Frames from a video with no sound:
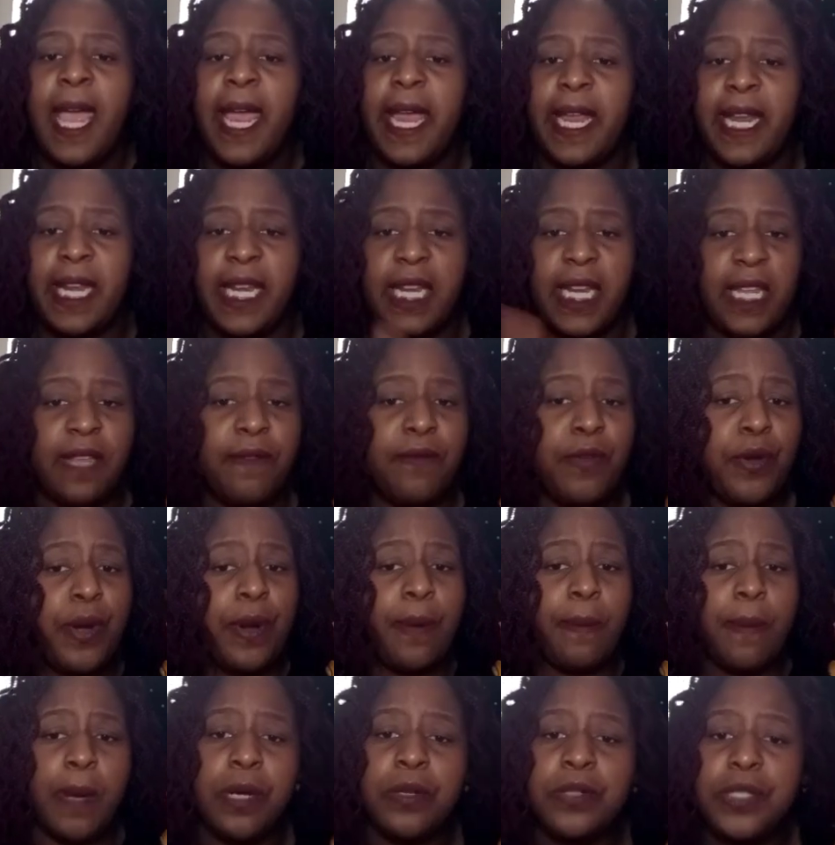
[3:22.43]
and leave
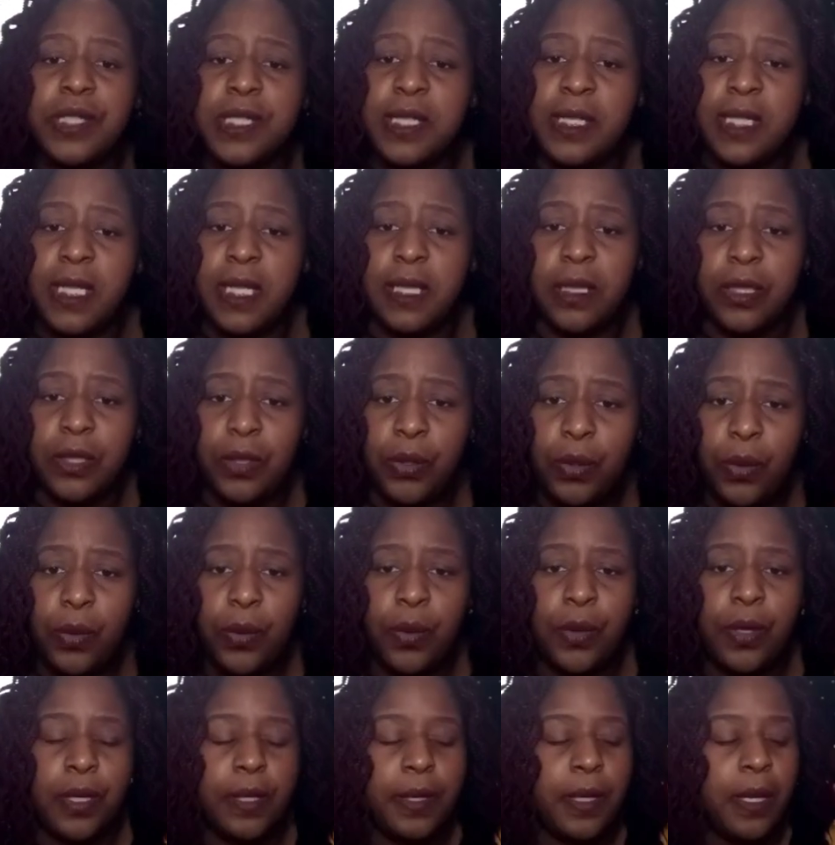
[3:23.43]
your emotions at the
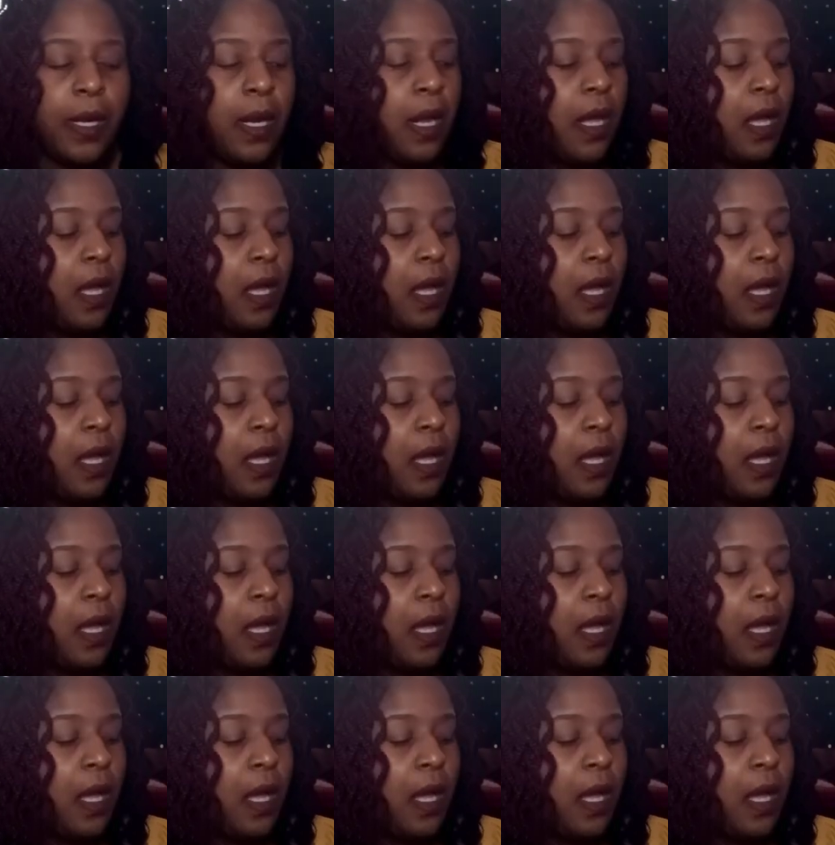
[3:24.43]
door.